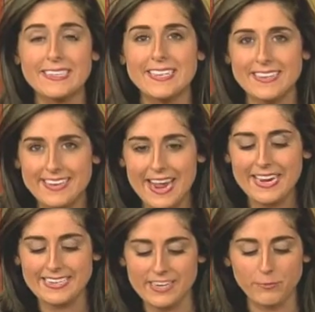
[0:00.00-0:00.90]
Today,
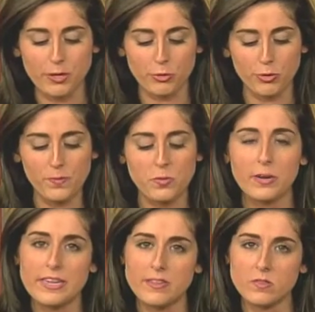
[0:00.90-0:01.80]
different groups were
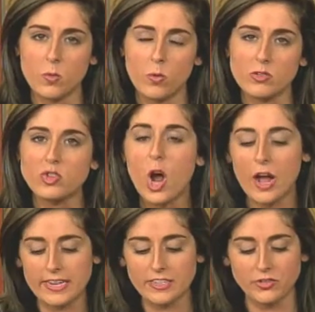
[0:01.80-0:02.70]
in the schools
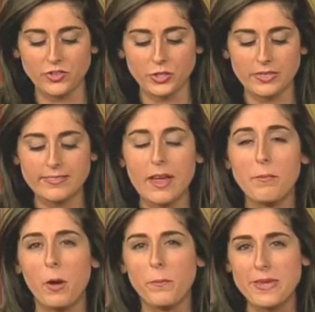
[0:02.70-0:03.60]
talking to students
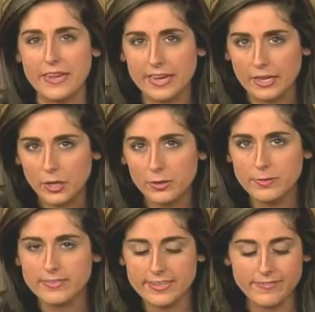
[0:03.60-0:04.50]
about being
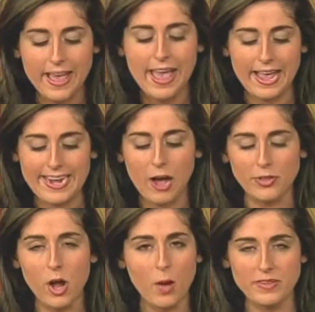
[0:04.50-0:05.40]
inclusive and how the
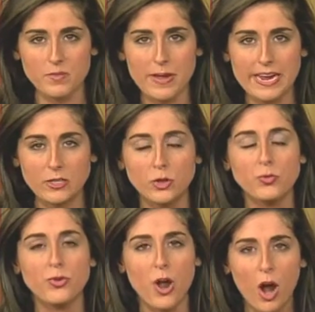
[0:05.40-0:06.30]
comments made do
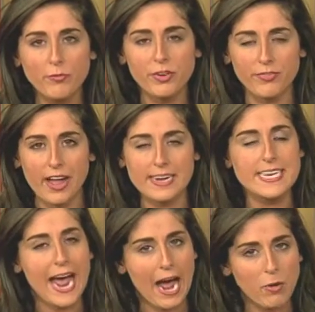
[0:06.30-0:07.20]
not reflect
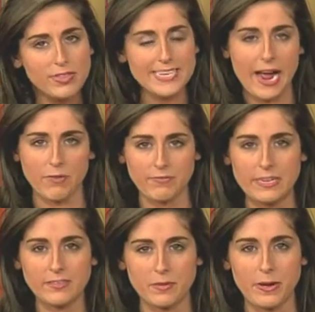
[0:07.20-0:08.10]
how the town
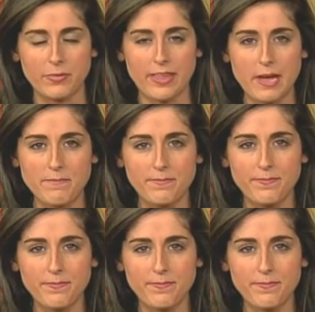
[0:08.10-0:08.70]
feels about them.